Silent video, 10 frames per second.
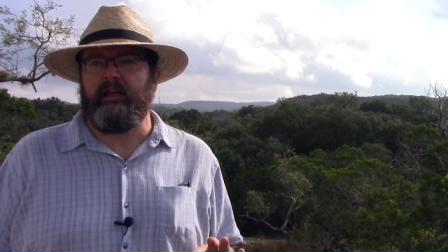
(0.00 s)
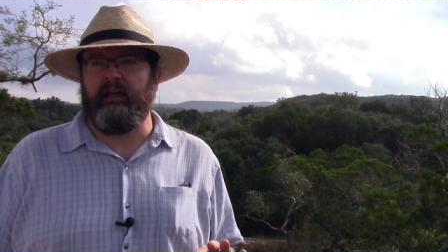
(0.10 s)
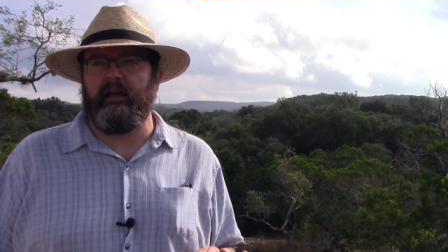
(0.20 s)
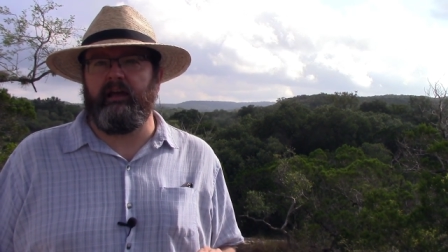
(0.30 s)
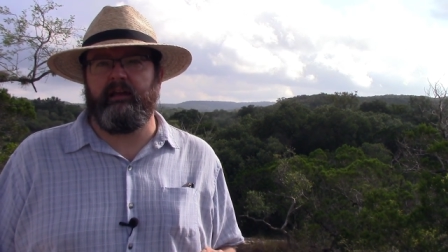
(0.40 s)

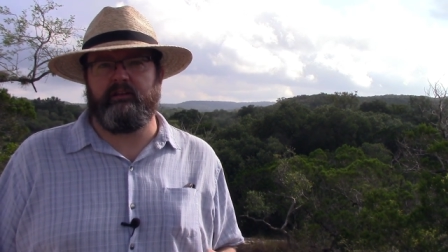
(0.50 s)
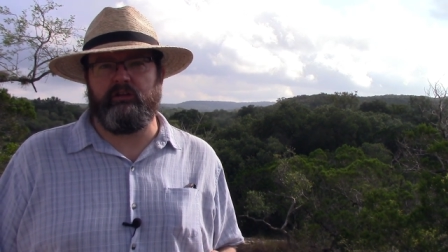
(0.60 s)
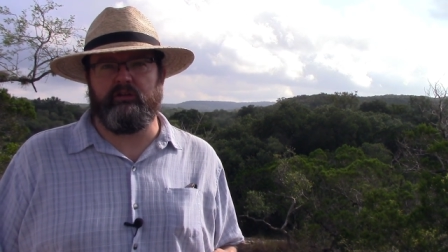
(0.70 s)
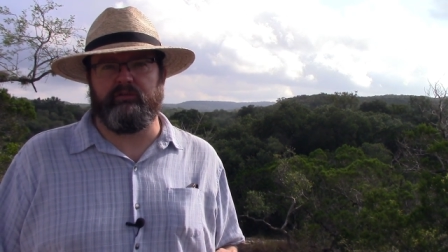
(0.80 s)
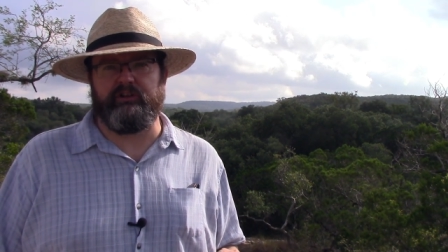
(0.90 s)
uh, and the
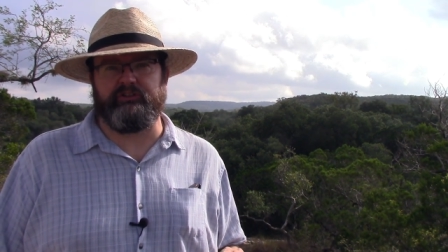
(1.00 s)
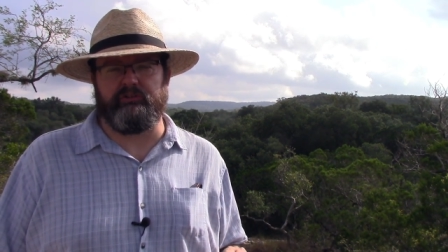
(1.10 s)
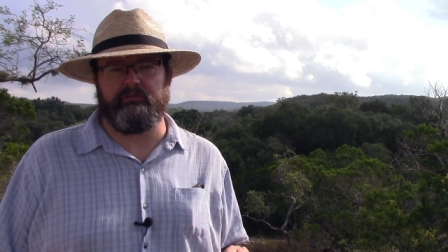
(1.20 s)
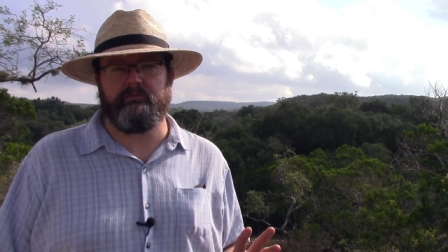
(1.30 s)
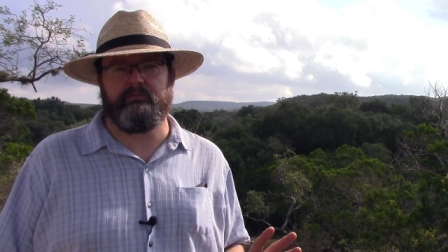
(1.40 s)

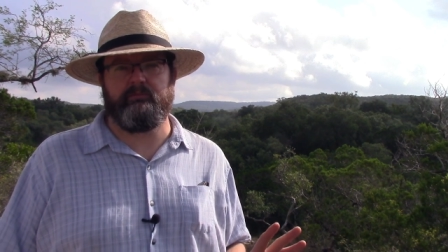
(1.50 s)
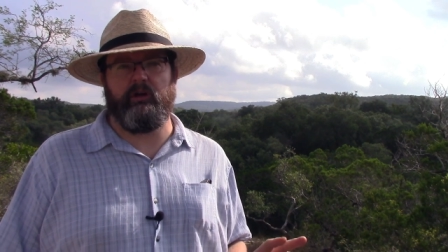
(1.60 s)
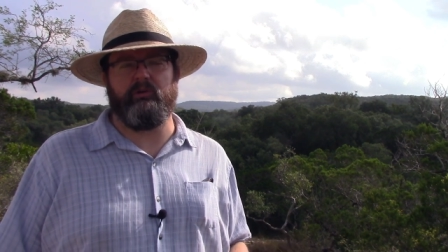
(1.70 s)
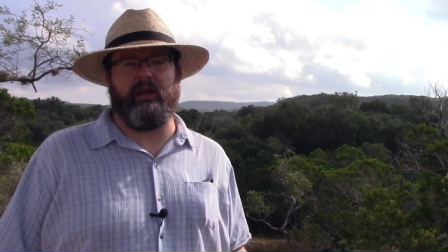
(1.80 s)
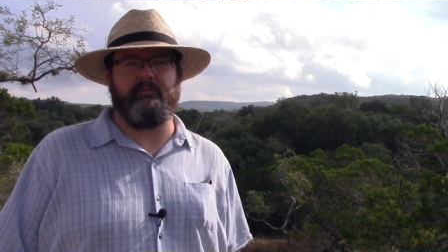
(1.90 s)
universal.
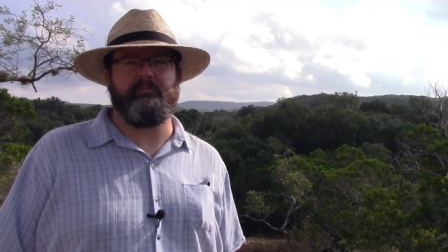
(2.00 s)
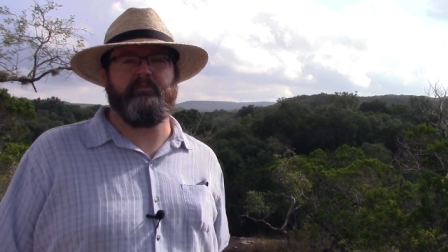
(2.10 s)
Okay.